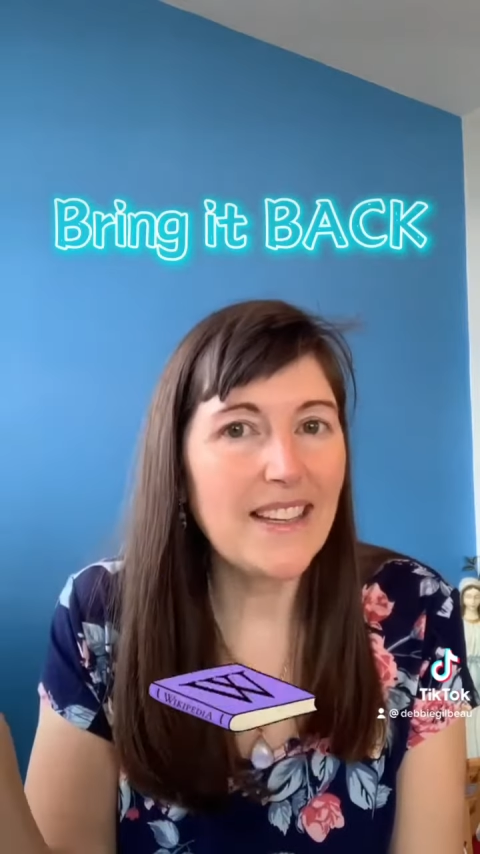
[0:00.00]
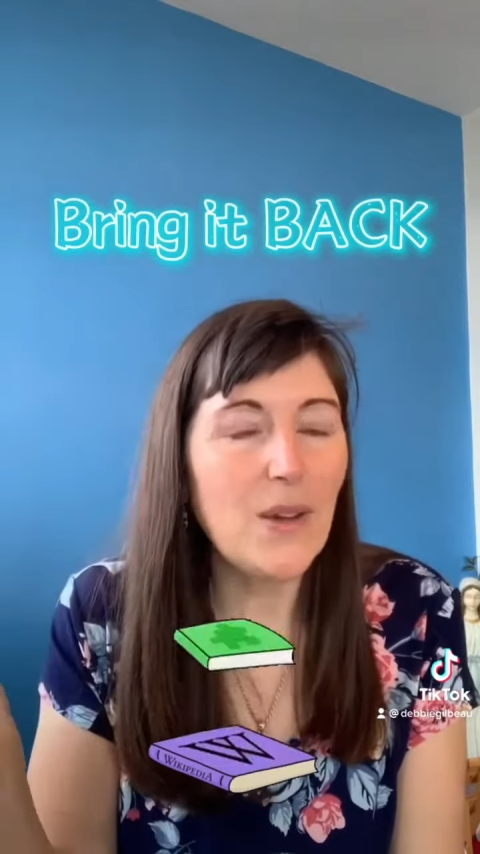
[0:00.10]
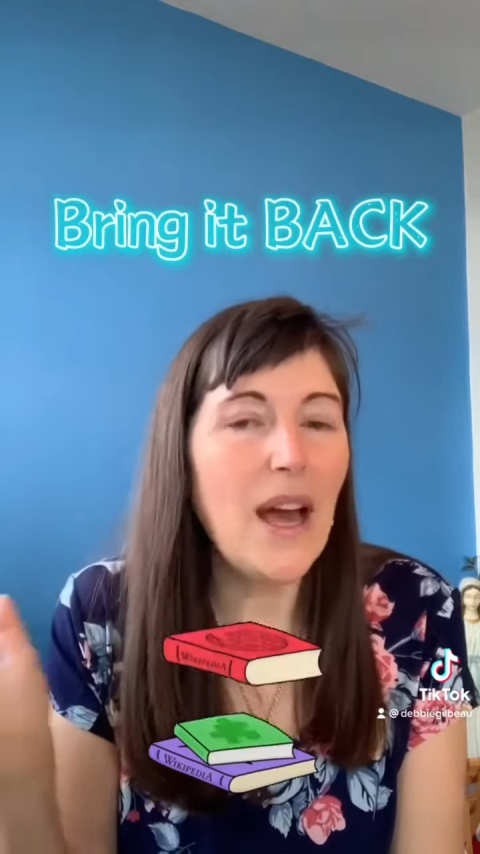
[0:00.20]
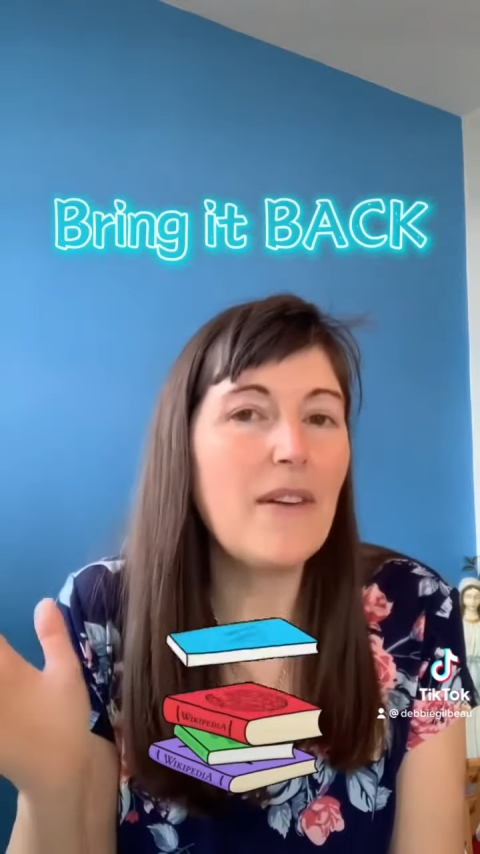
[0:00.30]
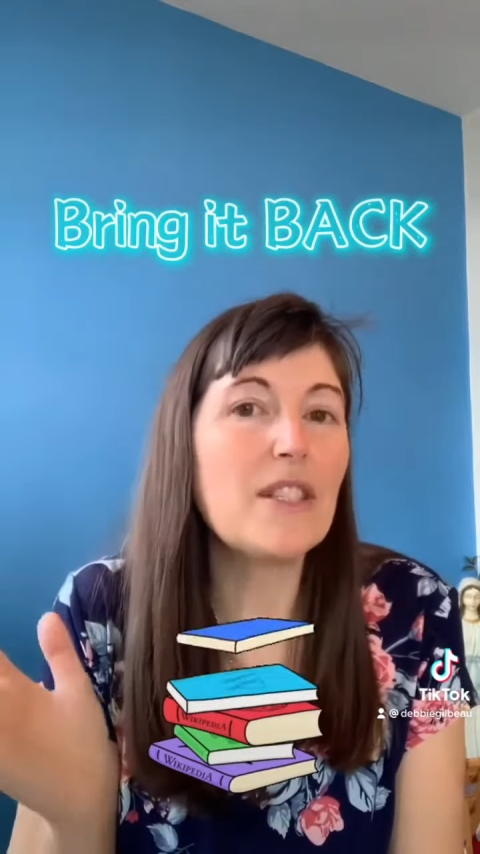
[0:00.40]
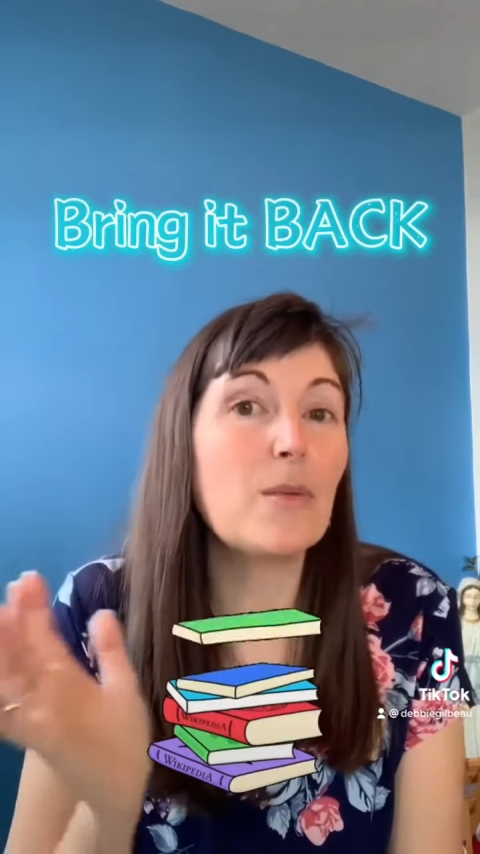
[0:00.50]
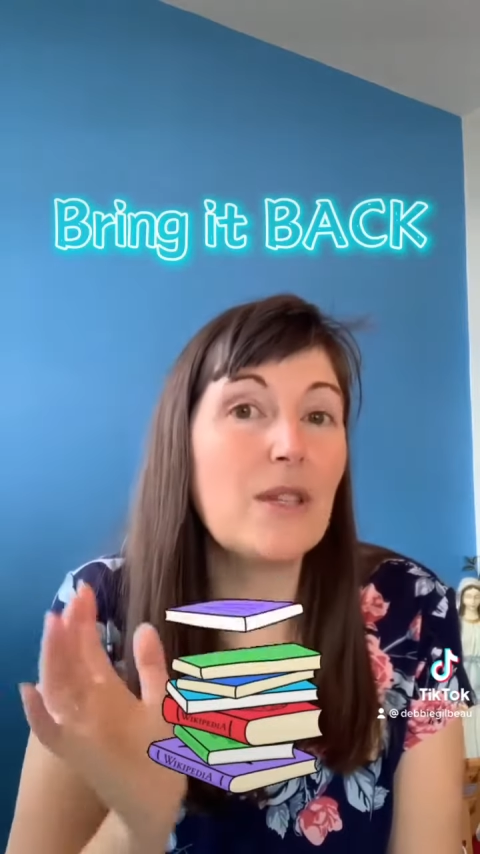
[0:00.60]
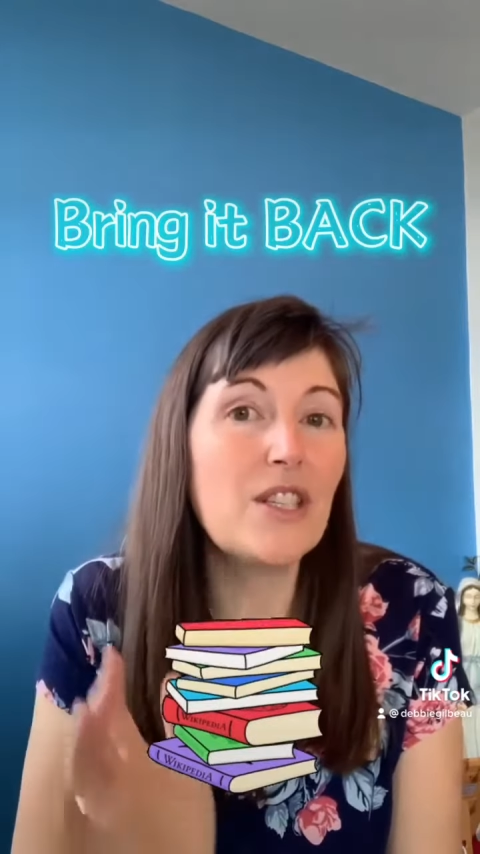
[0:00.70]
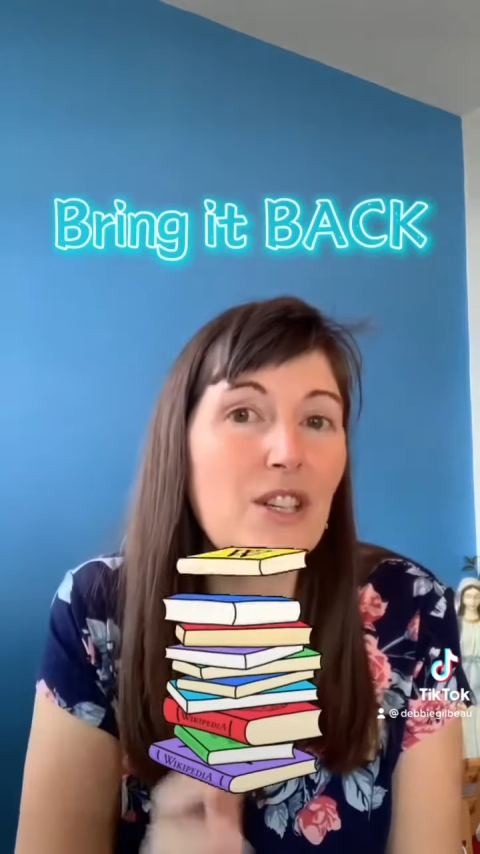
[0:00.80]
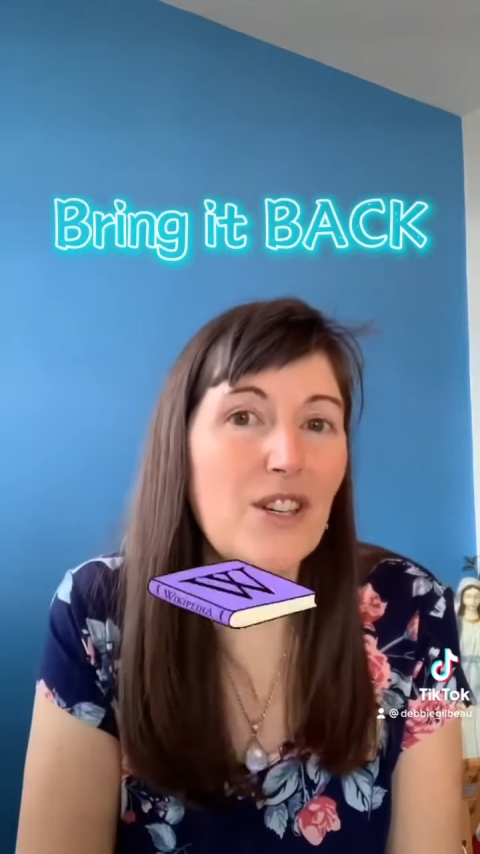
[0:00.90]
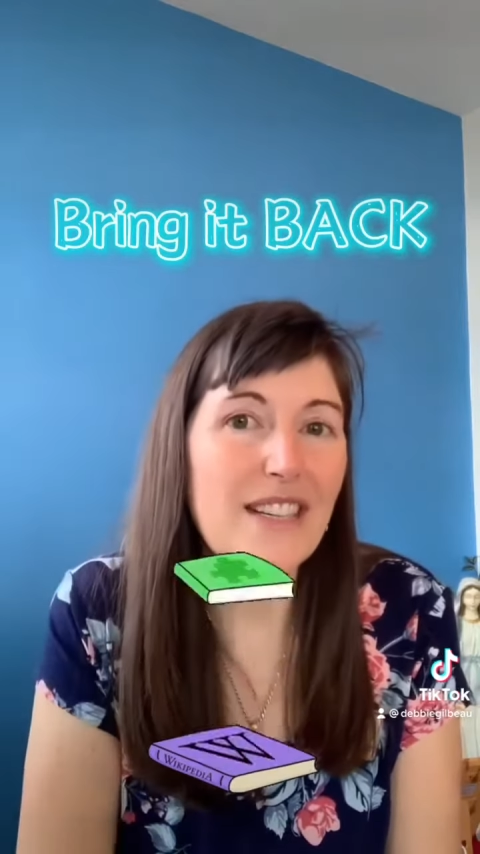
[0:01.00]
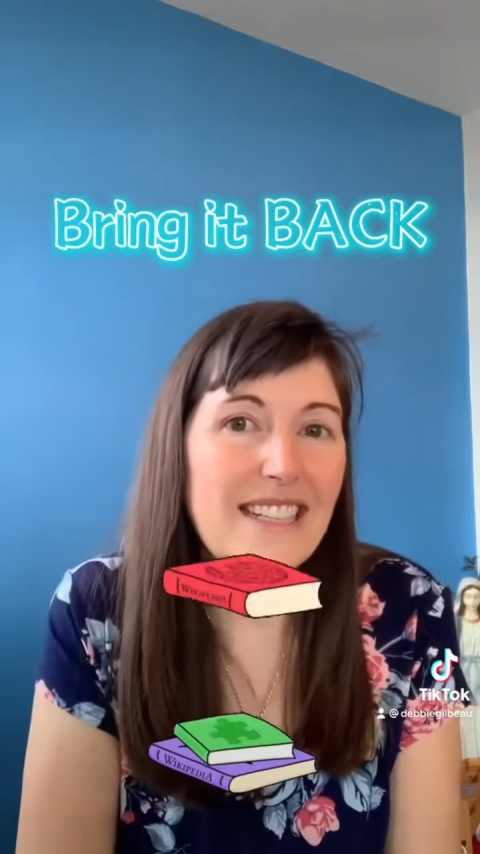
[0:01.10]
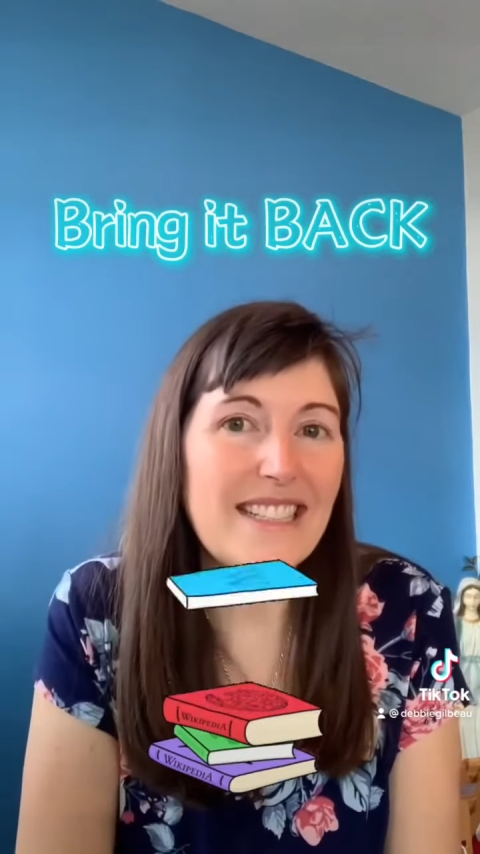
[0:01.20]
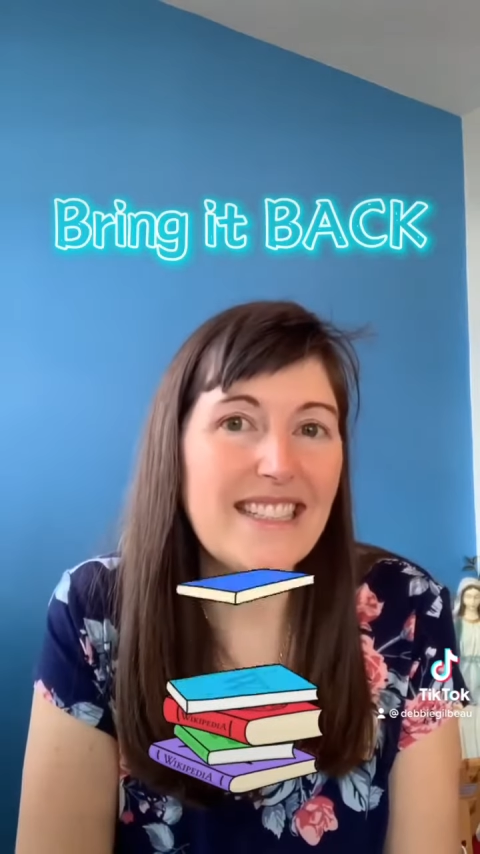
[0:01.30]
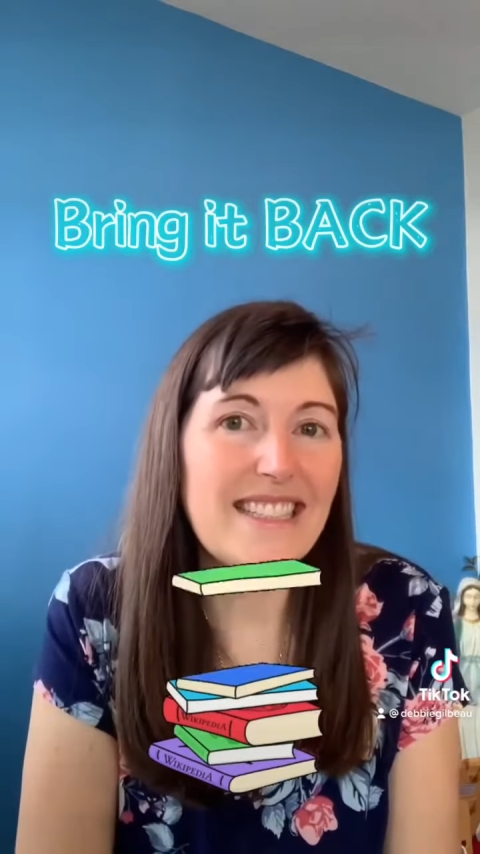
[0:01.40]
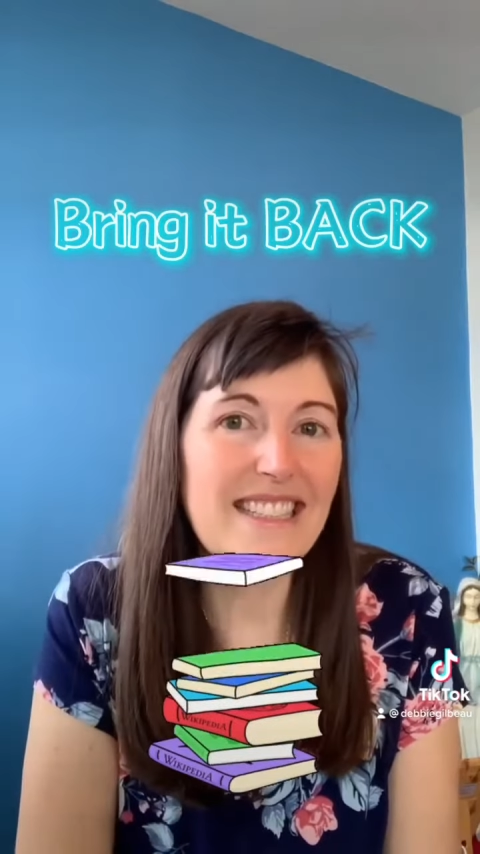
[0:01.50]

You have to return it.